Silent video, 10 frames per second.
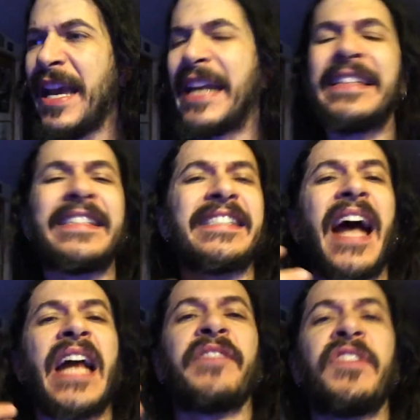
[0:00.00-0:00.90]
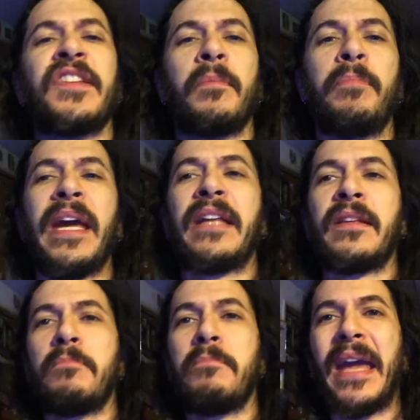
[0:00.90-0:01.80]
And inside of this
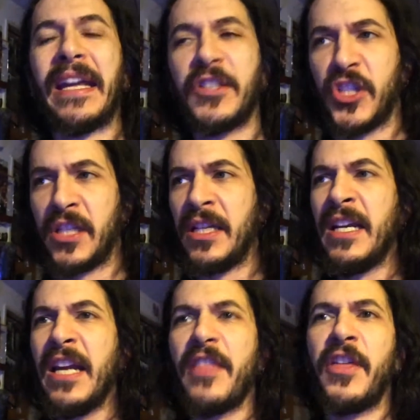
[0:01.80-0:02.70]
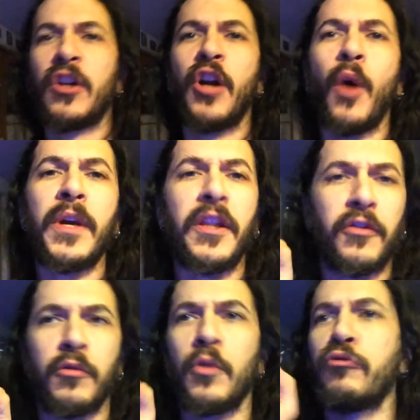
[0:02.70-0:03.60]
abandoned mansion, they're going
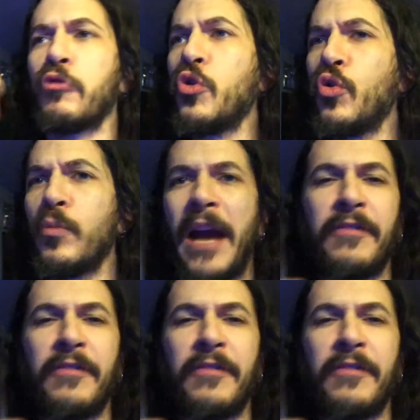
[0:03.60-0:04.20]
through room